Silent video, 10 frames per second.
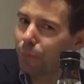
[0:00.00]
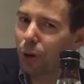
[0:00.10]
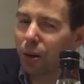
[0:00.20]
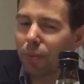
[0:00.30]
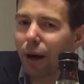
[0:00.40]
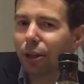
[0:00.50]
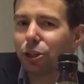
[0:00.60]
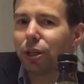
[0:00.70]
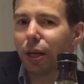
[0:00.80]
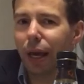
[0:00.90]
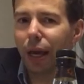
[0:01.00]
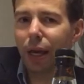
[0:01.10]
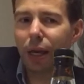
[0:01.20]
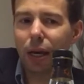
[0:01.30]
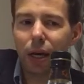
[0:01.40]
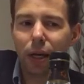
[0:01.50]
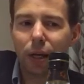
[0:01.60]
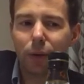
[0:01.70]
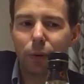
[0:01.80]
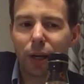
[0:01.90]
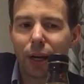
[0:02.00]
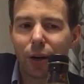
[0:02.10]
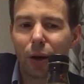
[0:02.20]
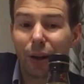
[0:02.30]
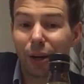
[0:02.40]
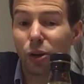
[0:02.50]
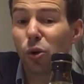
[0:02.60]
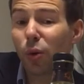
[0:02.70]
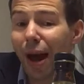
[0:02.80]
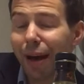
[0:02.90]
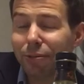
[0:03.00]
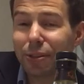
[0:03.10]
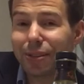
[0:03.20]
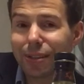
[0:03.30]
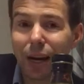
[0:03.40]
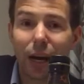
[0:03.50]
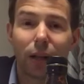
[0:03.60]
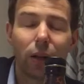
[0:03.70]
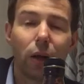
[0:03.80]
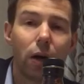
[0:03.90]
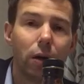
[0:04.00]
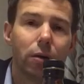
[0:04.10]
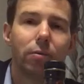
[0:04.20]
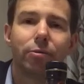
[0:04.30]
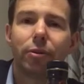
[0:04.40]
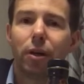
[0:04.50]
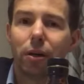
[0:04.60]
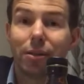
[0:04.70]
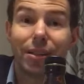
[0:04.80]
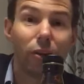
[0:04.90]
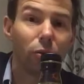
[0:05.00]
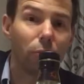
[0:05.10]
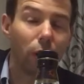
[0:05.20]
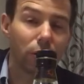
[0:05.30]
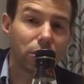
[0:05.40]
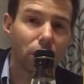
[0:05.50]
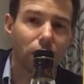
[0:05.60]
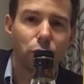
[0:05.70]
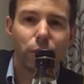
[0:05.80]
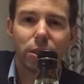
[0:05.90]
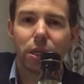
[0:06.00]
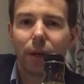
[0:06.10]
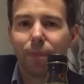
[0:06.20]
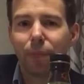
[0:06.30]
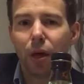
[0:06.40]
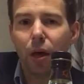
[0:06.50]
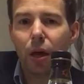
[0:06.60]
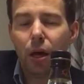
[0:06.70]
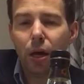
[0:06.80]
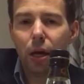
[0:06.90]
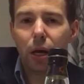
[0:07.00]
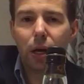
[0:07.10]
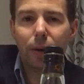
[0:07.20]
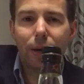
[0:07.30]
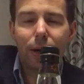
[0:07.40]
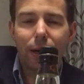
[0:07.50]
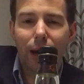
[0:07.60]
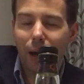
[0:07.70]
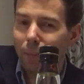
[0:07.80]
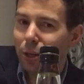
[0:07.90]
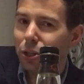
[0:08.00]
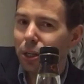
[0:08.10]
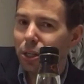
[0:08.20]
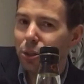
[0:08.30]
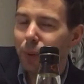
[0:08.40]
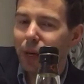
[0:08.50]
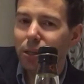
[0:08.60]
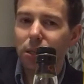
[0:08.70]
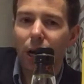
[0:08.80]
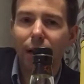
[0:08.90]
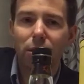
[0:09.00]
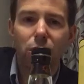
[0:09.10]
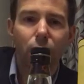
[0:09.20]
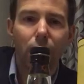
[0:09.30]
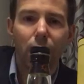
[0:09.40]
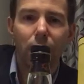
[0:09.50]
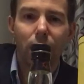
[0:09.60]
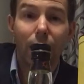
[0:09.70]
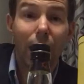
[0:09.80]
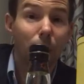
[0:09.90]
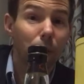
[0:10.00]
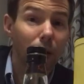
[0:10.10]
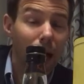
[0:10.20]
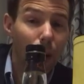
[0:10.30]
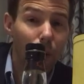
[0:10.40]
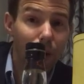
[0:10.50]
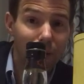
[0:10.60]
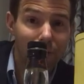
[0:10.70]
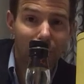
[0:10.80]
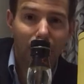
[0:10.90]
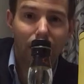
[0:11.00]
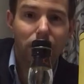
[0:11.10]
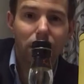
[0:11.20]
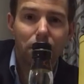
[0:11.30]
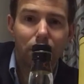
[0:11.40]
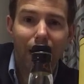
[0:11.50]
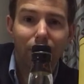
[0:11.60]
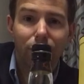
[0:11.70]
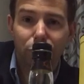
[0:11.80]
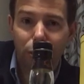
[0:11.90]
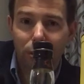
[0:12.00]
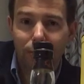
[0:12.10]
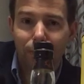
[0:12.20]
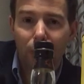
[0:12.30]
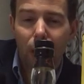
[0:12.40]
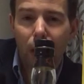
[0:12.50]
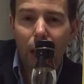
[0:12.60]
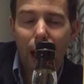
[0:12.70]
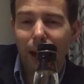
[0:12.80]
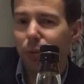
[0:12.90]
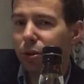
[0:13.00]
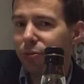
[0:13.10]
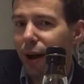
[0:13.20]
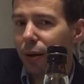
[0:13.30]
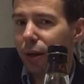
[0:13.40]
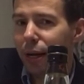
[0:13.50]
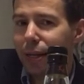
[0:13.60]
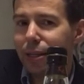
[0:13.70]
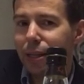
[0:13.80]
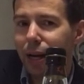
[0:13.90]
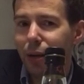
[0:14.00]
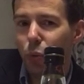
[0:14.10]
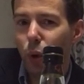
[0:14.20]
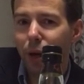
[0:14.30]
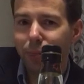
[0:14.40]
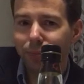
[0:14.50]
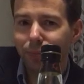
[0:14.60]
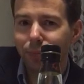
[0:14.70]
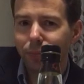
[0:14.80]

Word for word: pretty much a, uh, what can I call it, a craft style of uh, single malt Scotch whiskey. Uh, I mentioned it's Speyside. It's located in Aberlour, in fact, in Banffshire, and it was founded in eighteen ninety-one.